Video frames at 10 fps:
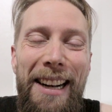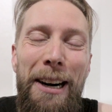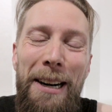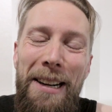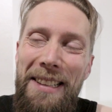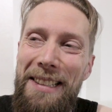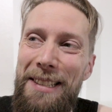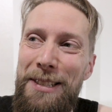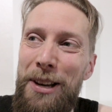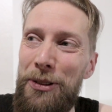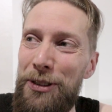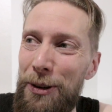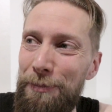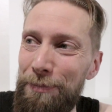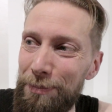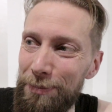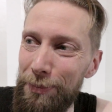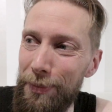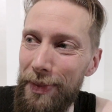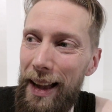uh, no, so
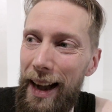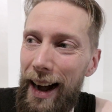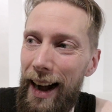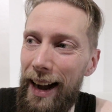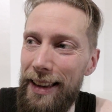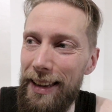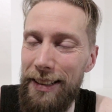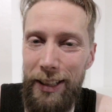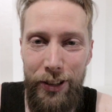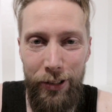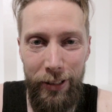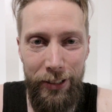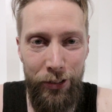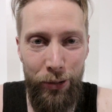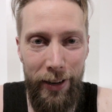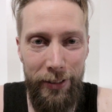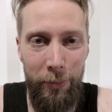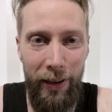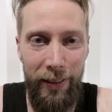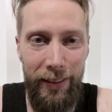I get easily distracted
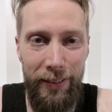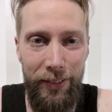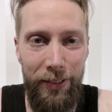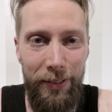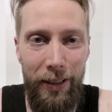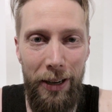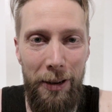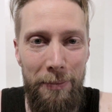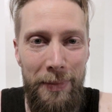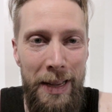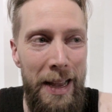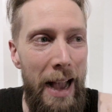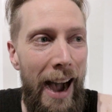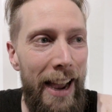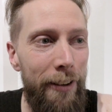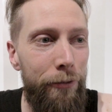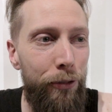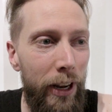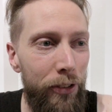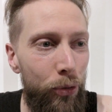by things. Um, I have
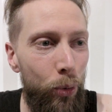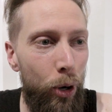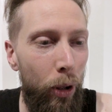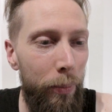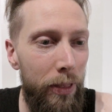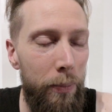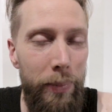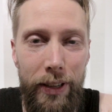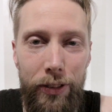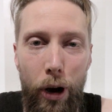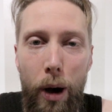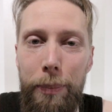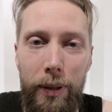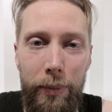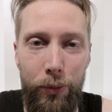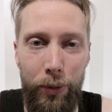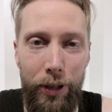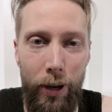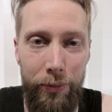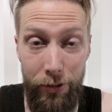friends who call me the biggest optimist when it
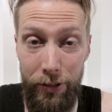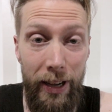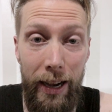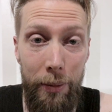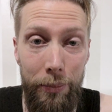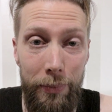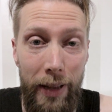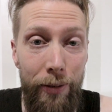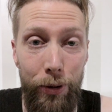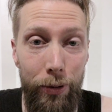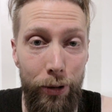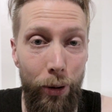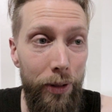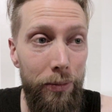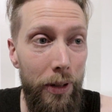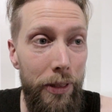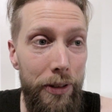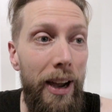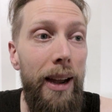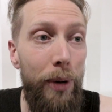comes to time ever, you know, the, the
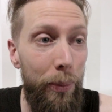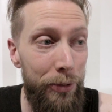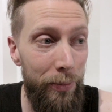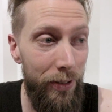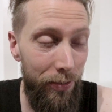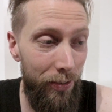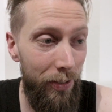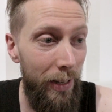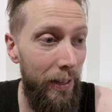time optimists